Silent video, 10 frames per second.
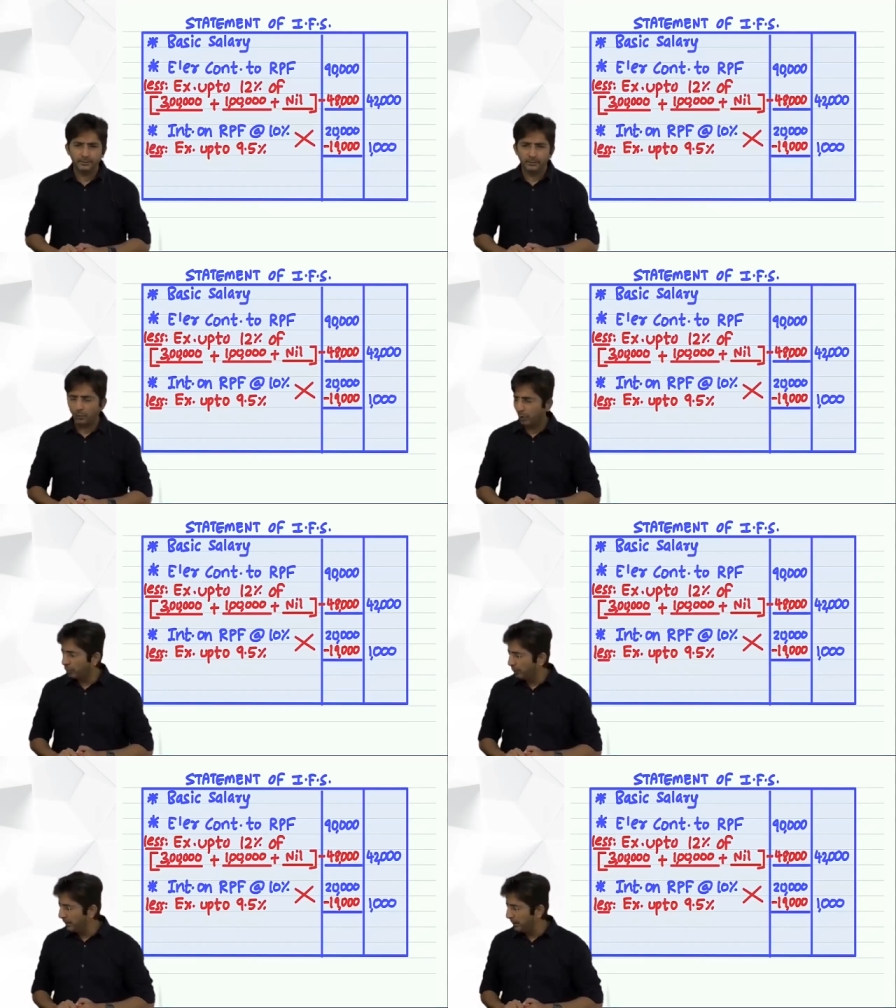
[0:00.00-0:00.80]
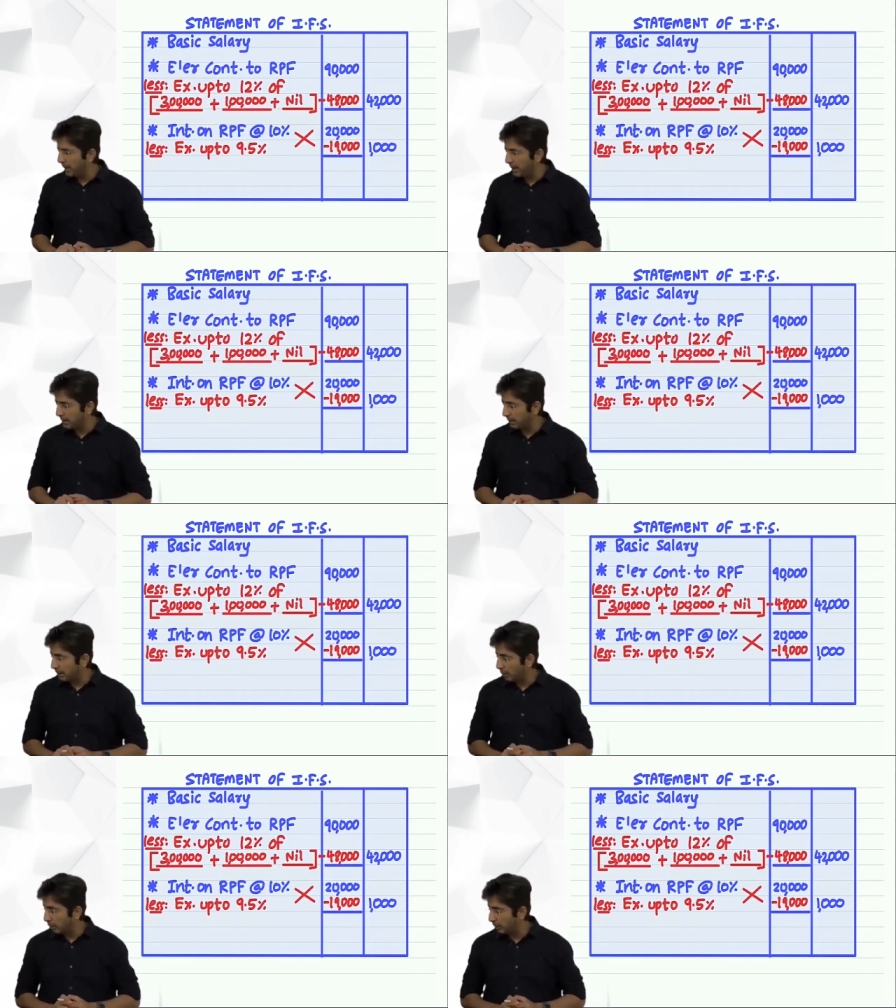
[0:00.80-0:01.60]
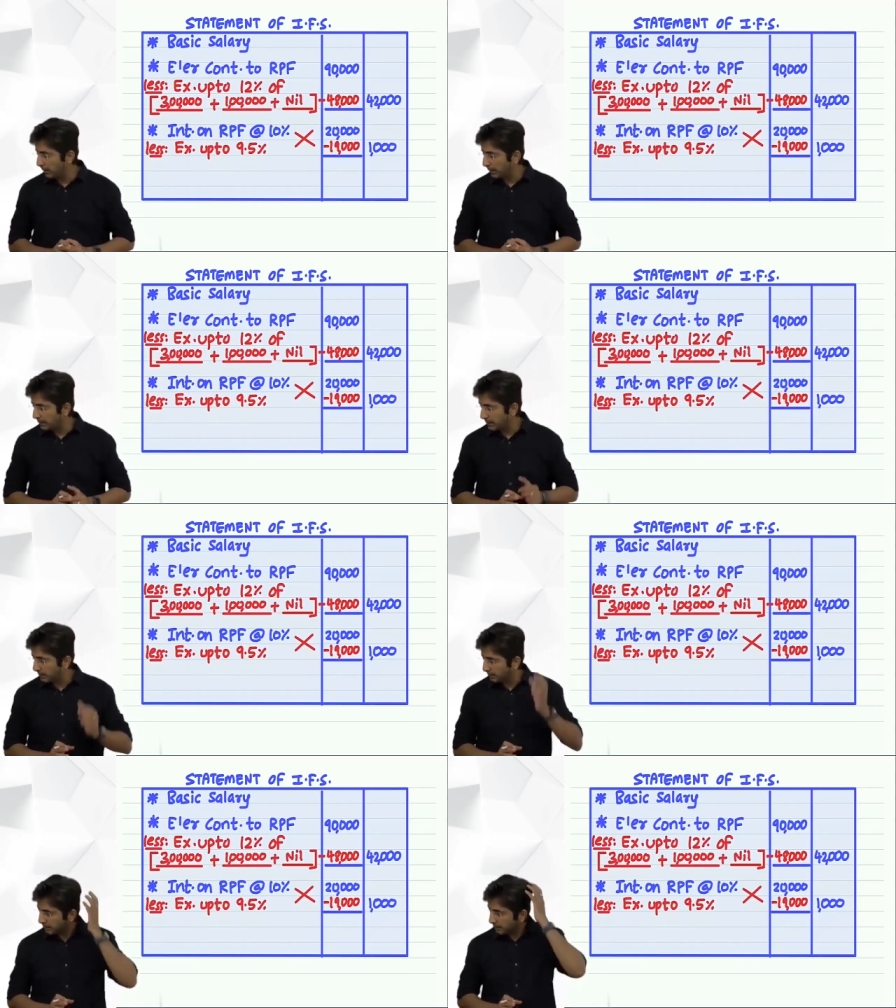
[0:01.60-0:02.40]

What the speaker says: What do you mean by uncontrollable reason?